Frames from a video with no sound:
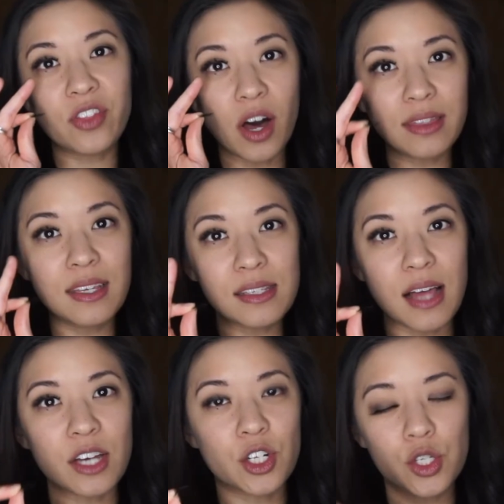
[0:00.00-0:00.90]
Thought these
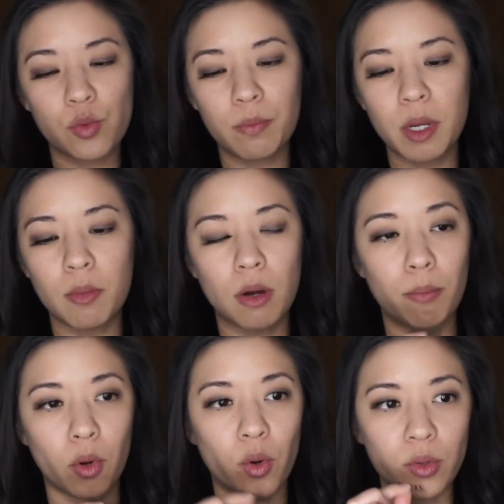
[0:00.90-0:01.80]
lashes would be more
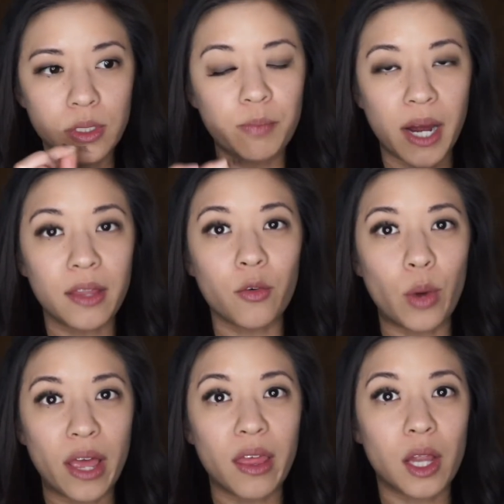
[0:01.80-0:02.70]
bold by the
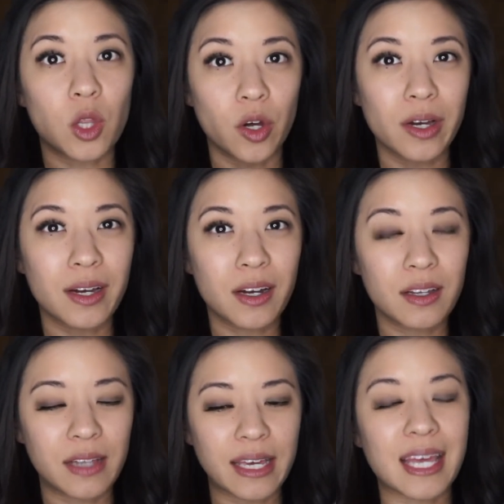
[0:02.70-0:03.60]
way they look
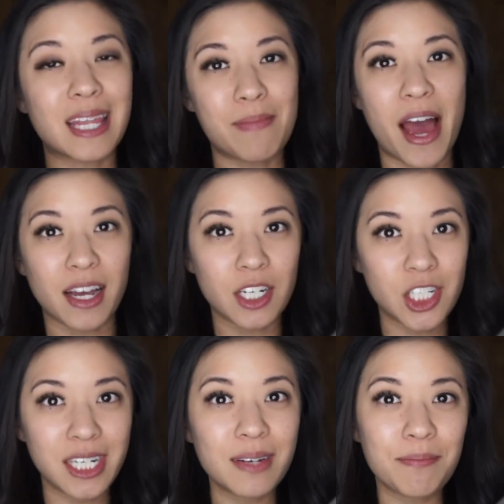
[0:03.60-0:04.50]
like in the
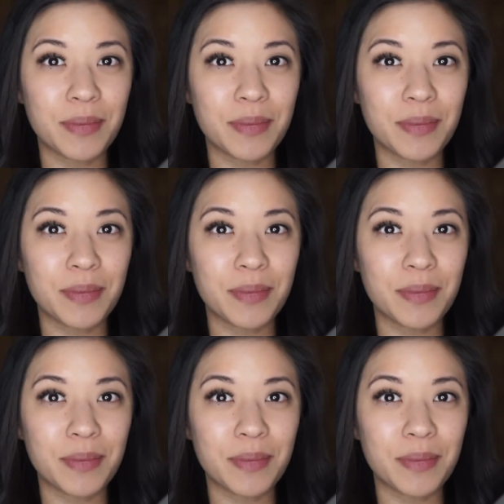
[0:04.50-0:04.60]
packaging,